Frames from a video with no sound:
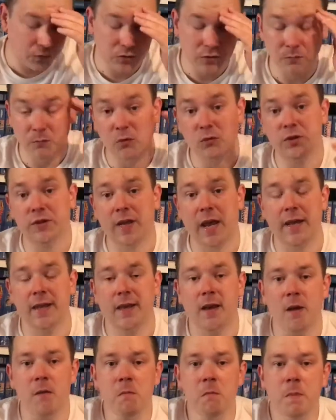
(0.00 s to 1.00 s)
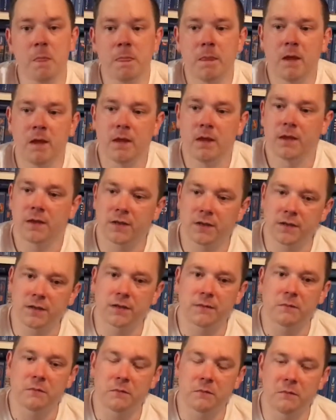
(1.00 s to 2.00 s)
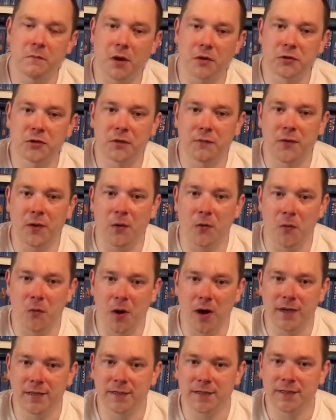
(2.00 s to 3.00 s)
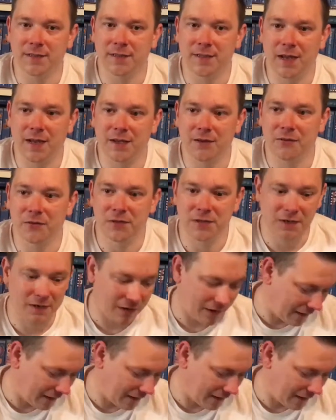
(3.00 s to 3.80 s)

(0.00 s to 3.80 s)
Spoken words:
some more Sega, because most of it always is Sega, isn't it?